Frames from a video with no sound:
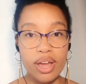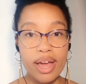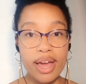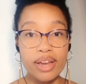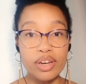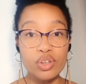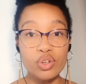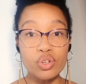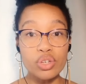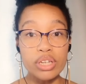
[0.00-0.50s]

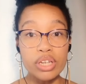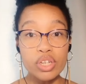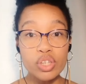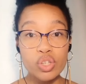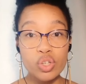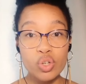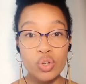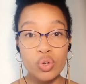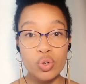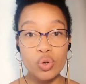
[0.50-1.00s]
and you need
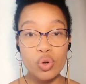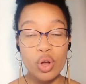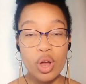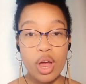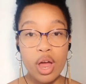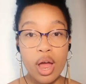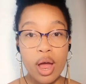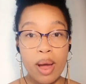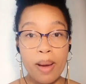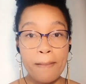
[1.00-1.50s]
to
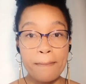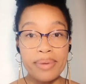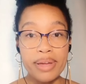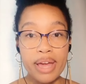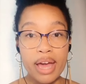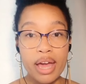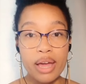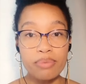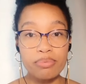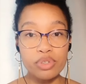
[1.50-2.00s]
be
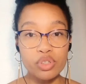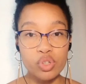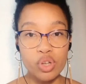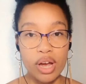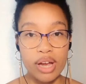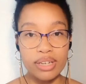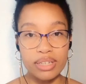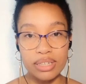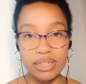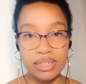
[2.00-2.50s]
able to
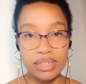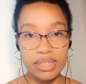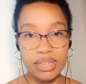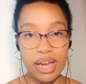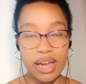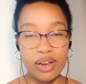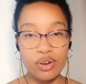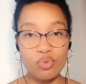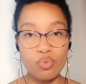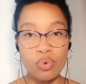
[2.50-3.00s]

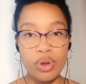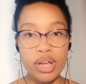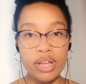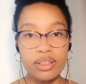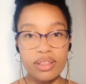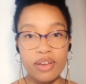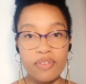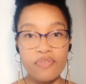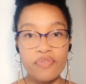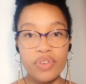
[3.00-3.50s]
understand where
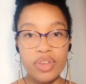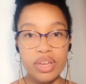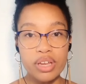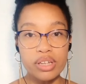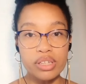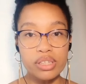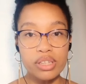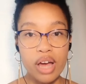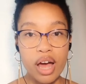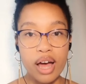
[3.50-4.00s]
their
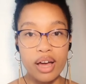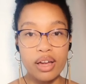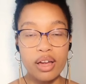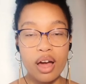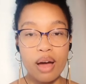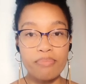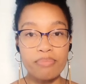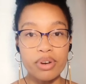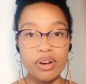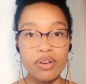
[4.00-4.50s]
fears are
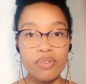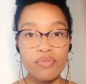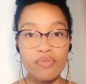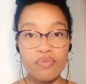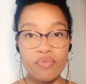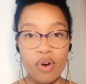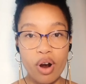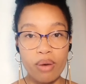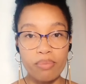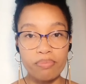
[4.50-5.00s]
coming
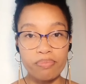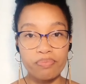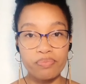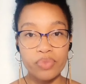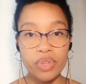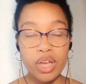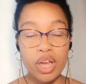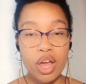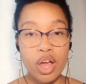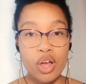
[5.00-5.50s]
from.
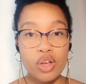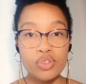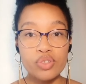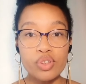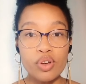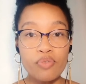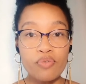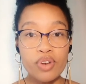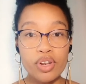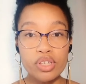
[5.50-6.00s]

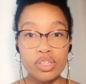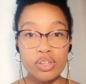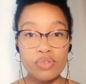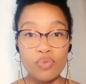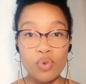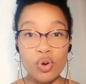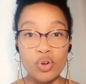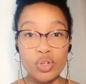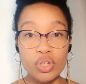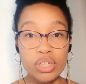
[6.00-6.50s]
So first of
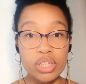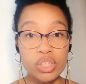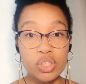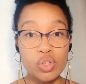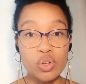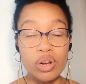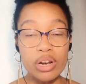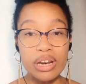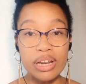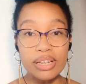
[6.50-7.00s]
all, you need
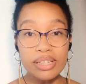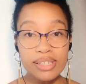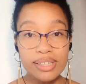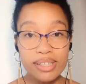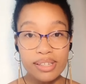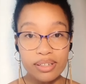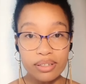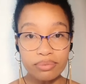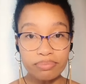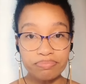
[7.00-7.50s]
to
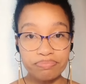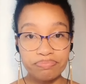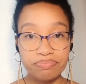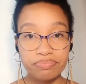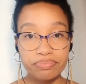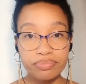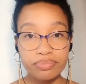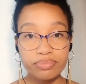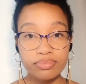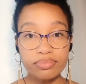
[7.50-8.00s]
listen
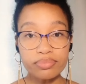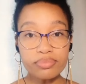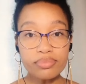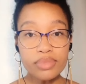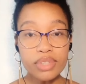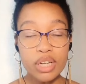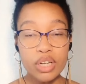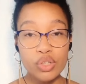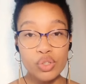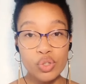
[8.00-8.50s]

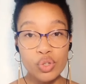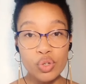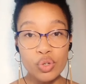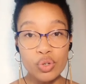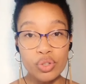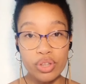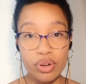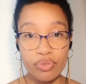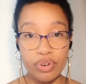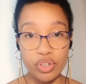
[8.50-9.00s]

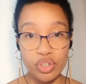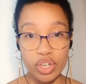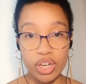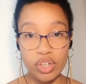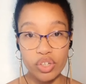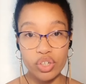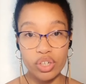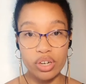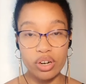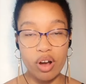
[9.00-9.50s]
to the
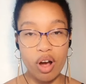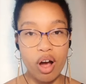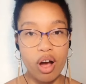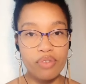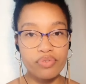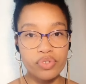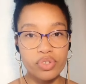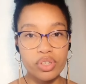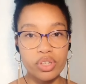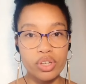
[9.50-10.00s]
rejection
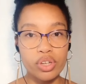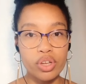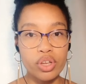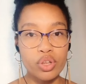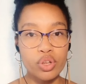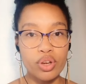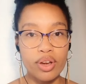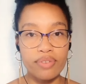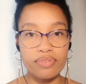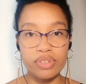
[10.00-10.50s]
after
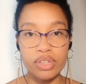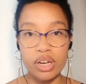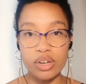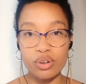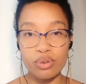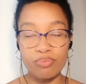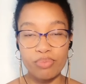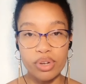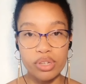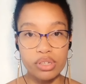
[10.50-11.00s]
you have done
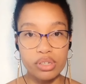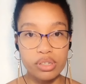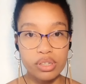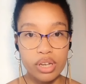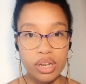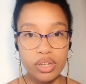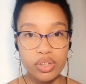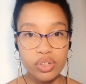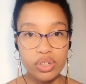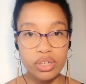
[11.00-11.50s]
your
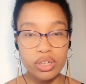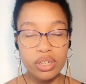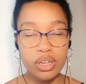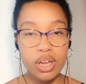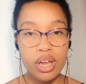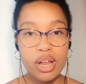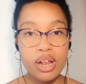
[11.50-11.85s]
presentation,